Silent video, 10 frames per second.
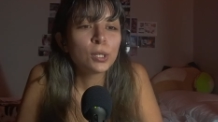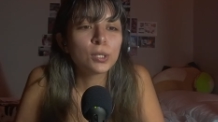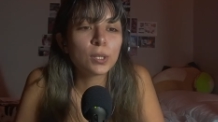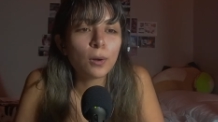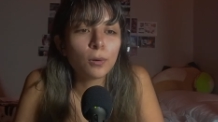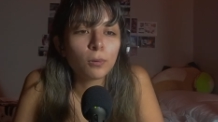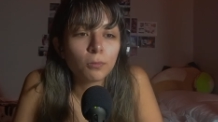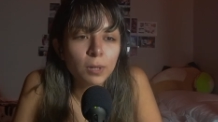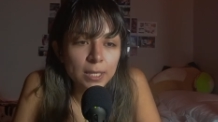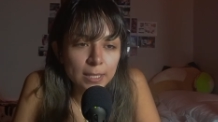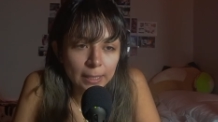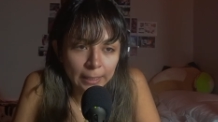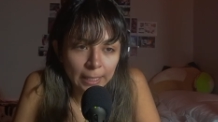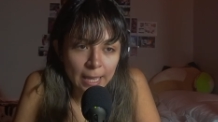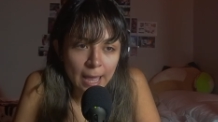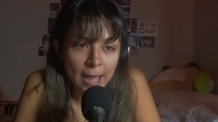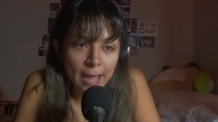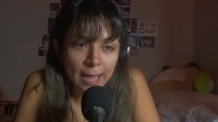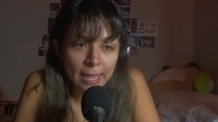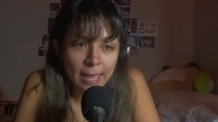So, recently,
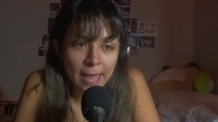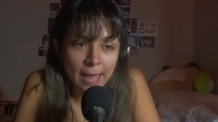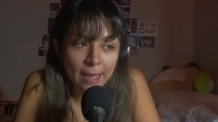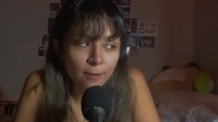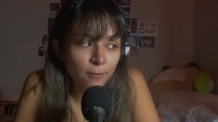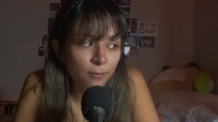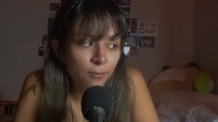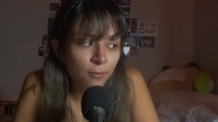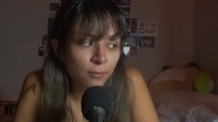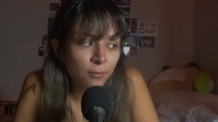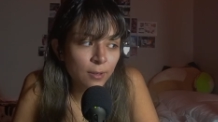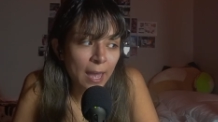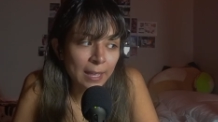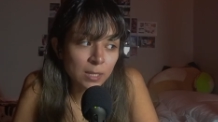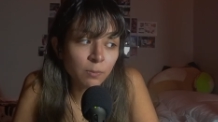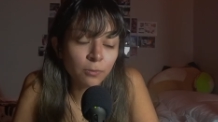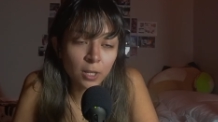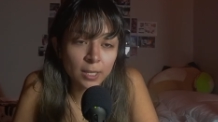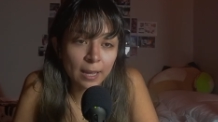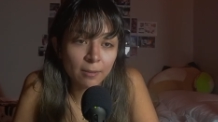I have had some
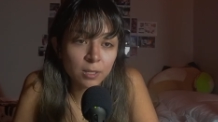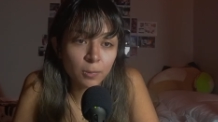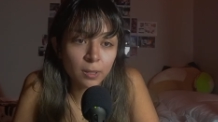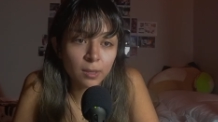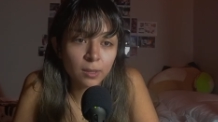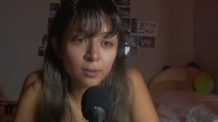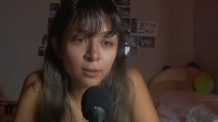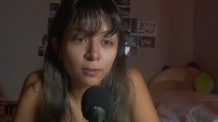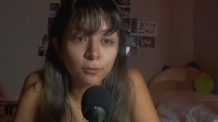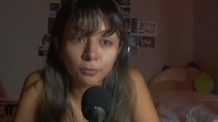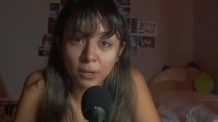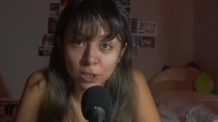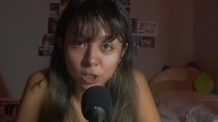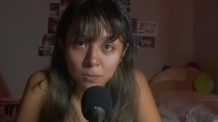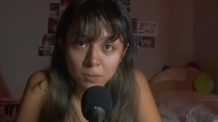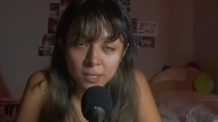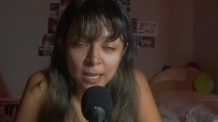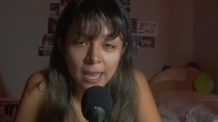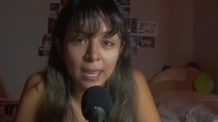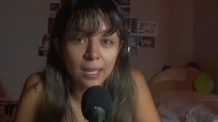falling outs with friendships
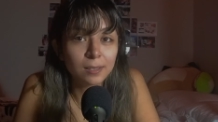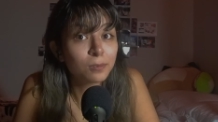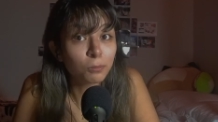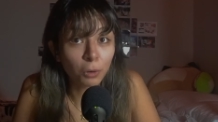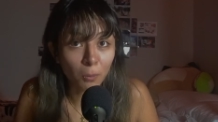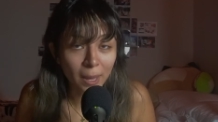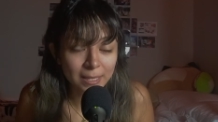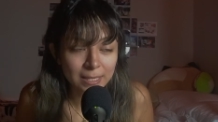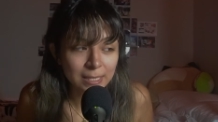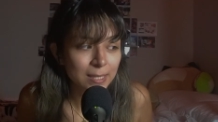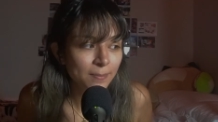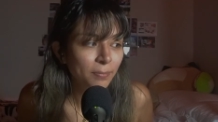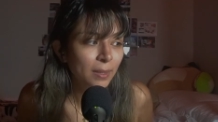and romances.